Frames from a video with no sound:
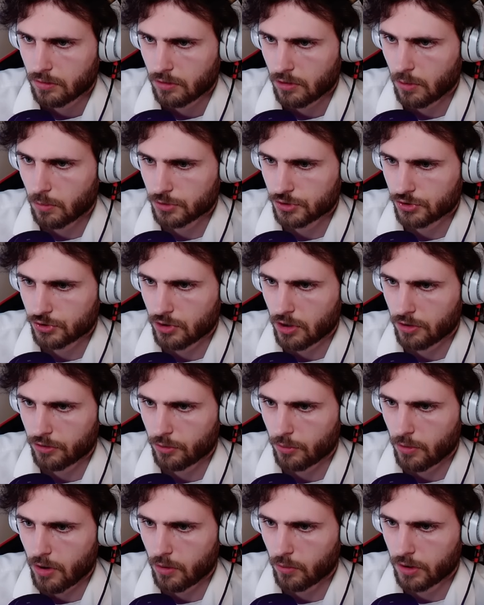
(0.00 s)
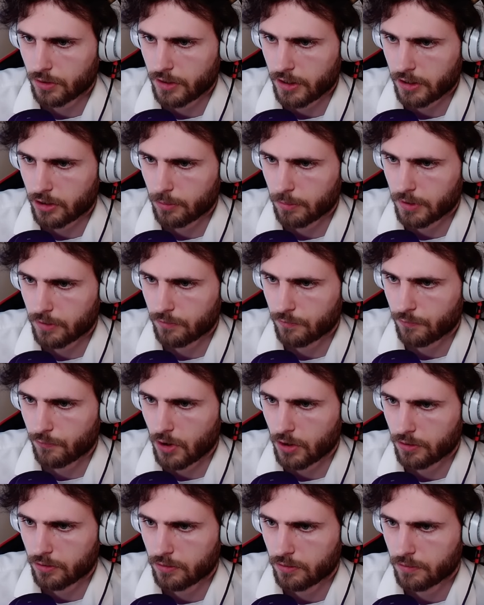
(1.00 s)
Almost discarded the wrong one. That could have been
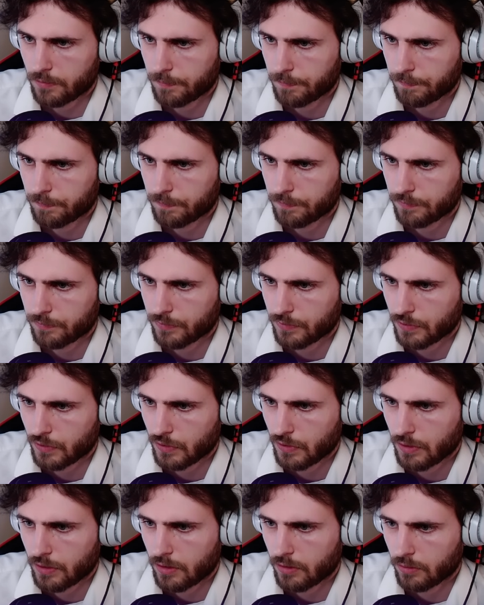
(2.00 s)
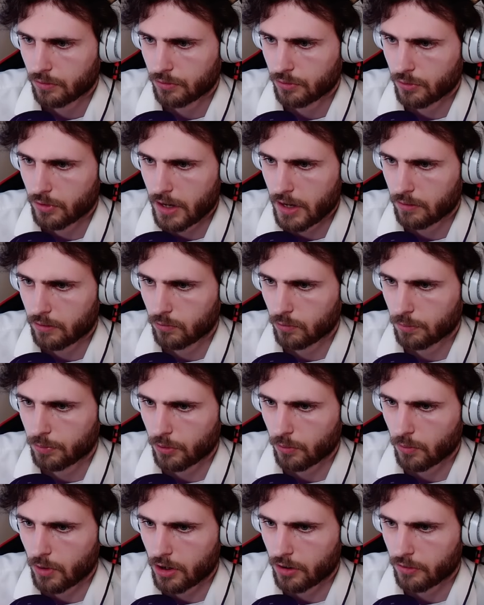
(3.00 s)
fun. Do that. We'll put a
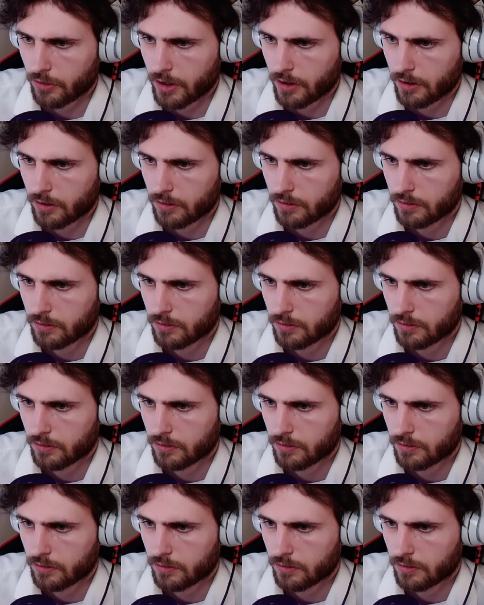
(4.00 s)
water there.